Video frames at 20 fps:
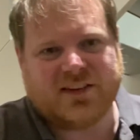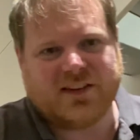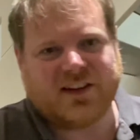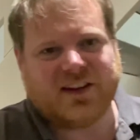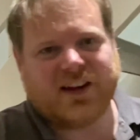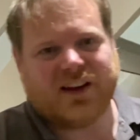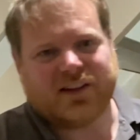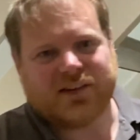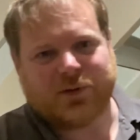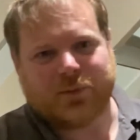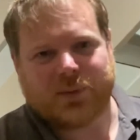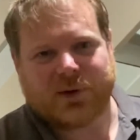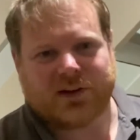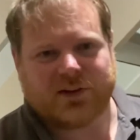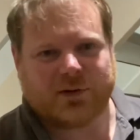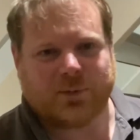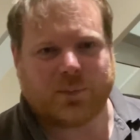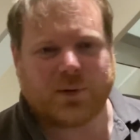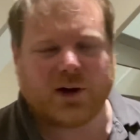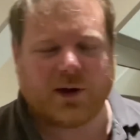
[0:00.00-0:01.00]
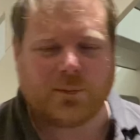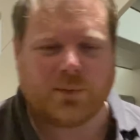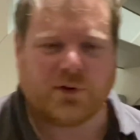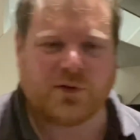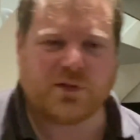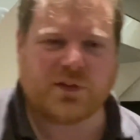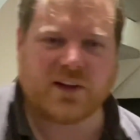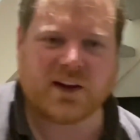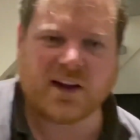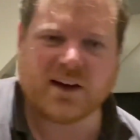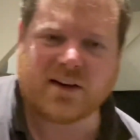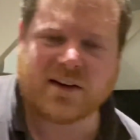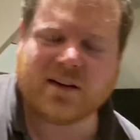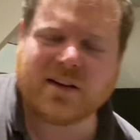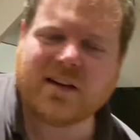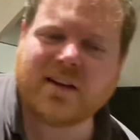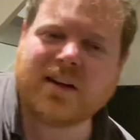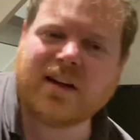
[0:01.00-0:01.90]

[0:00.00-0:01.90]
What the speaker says: to cut a piece of pipe off the end.